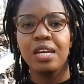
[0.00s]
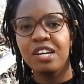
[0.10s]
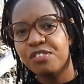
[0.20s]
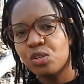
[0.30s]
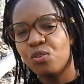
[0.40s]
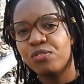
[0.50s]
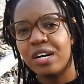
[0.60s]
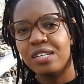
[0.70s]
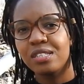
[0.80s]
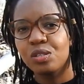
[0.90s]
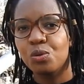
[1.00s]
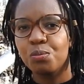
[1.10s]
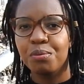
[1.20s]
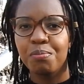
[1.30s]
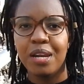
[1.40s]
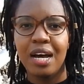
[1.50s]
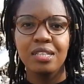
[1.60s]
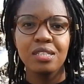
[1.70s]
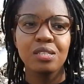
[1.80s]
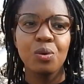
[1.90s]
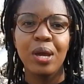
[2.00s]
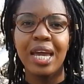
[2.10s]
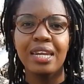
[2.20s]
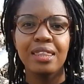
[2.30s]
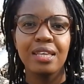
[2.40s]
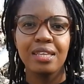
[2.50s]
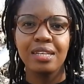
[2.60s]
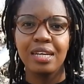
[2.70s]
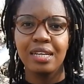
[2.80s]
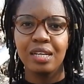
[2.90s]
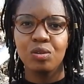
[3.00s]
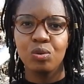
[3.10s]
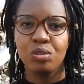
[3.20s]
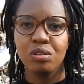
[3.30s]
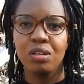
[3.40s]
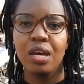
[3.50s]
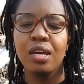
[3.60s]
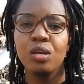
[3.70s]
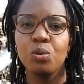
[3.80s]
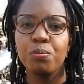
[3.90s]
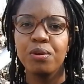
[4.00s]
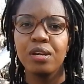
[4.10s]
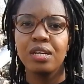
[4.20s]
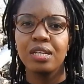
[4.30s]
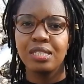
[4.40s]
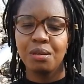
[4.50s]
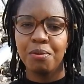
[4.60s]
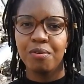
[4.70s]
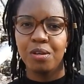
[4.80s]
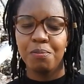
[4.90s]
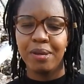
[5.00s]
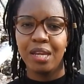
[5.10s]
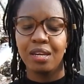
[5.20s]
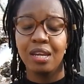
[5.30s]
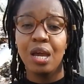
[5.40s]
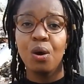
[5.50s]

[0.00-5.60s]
Leftovers, it could be plants or anything that can get rotten, you put it in a separate bin.